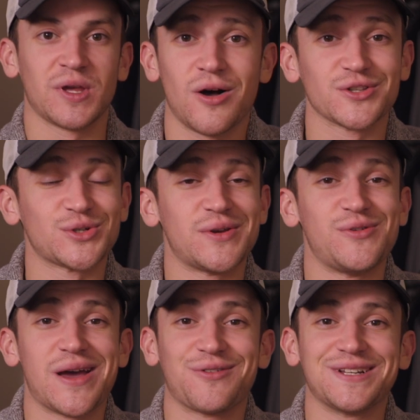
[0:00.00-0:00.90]
Also, if you
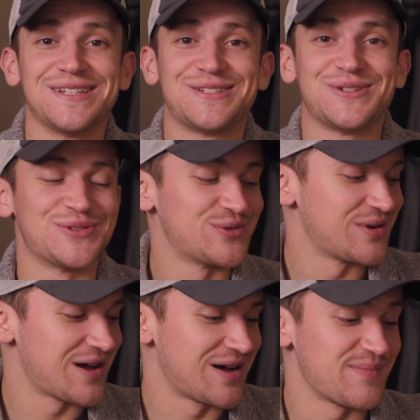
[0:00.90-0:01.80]
ever need to
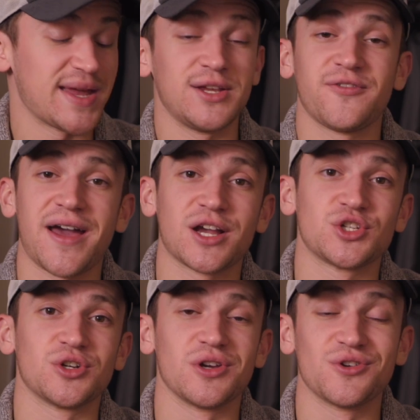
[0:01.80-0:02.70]

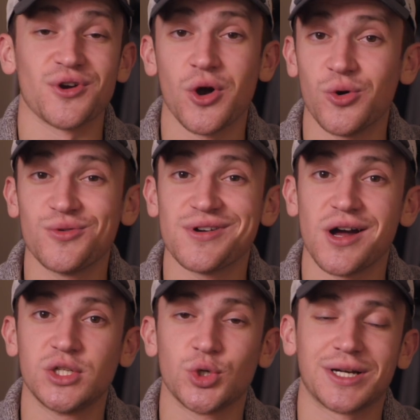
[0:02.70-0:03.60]
manufacture your own
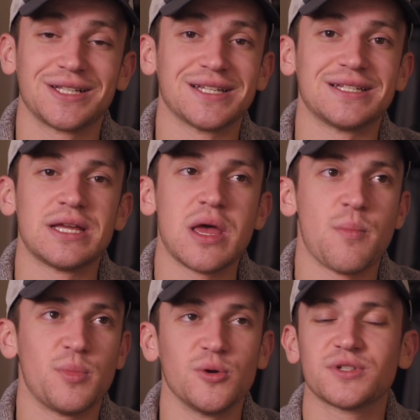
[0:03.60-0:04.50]
adrenaline
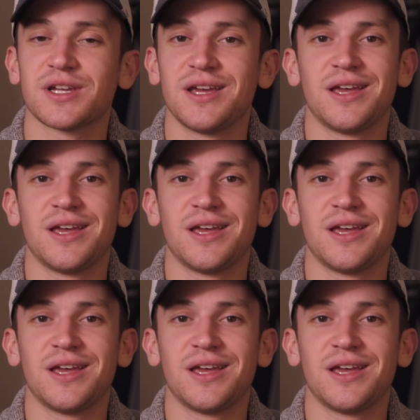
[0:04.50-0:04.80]
boost,